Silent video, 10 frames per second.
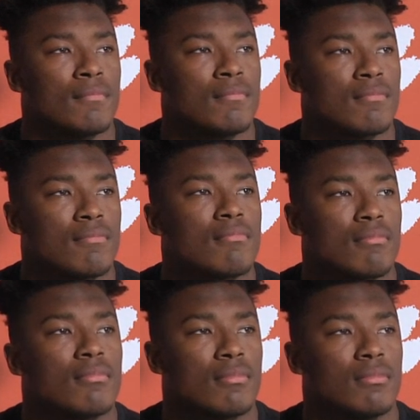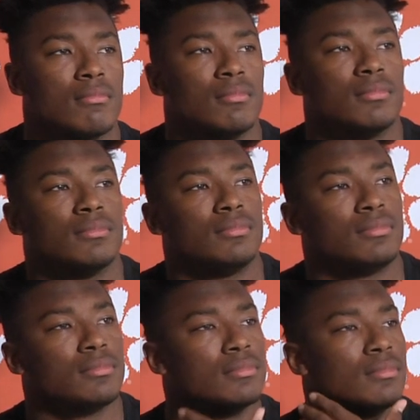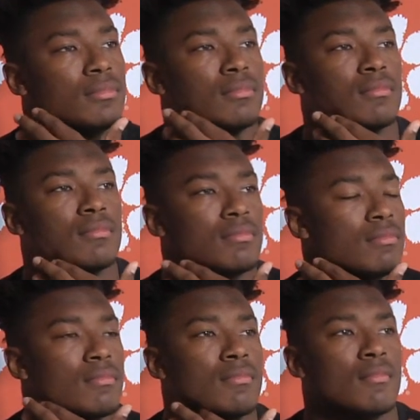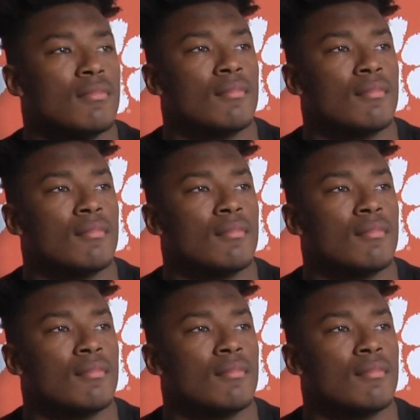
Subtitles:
Nothing is said.